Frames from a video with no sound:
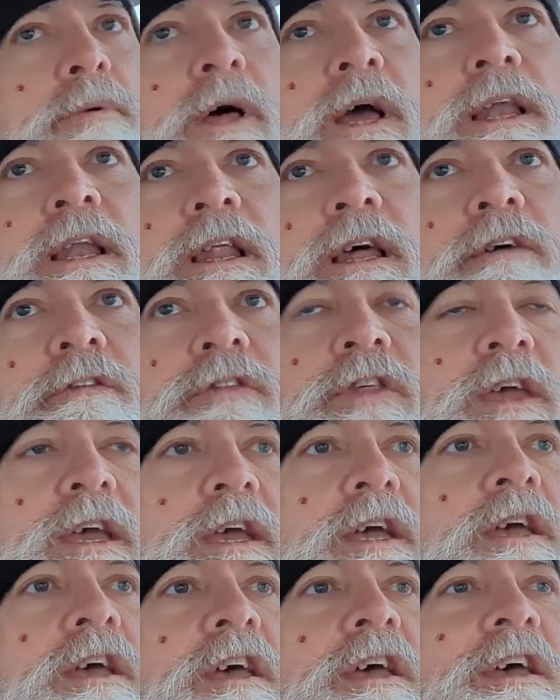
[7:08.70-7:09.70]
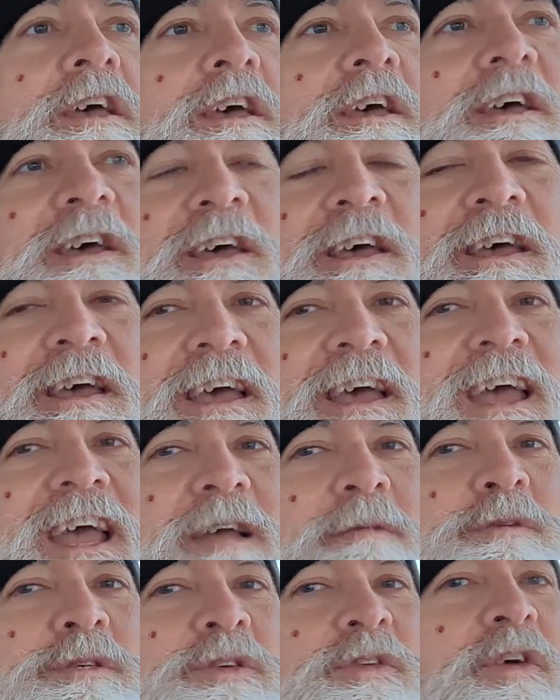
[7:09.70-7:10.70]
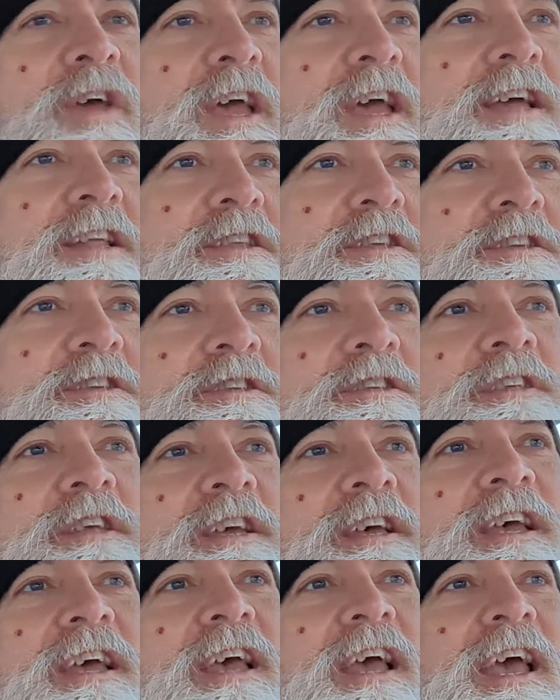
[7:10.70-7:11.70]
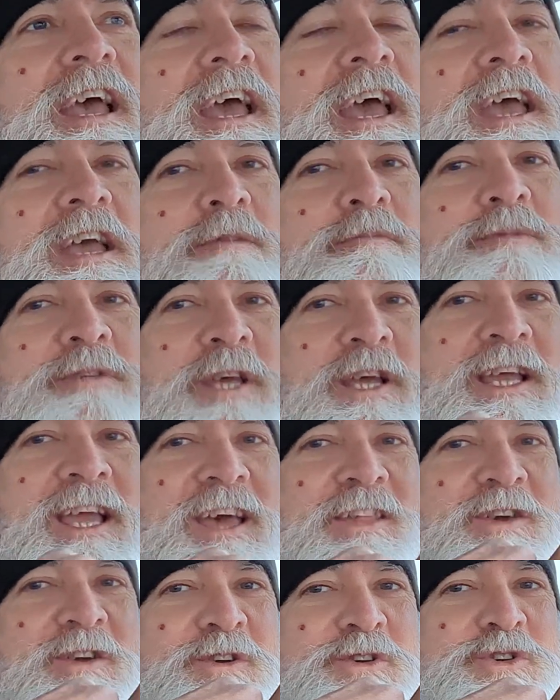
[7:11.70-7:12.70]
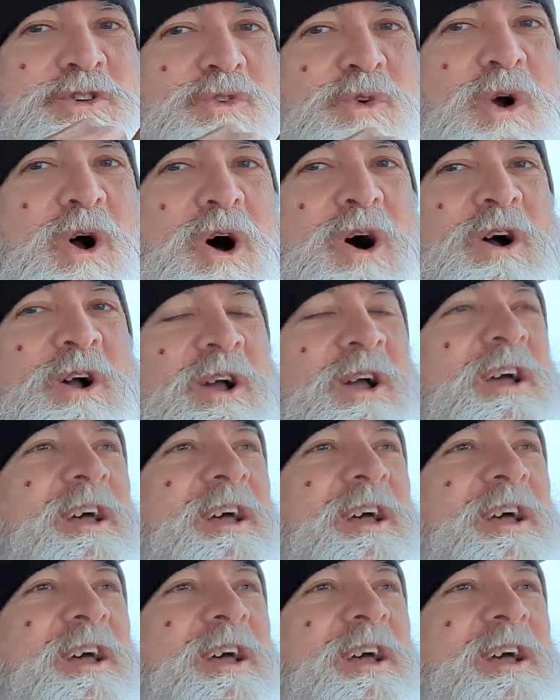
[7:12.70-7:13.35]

Planet of the Apes fan, ape together strong.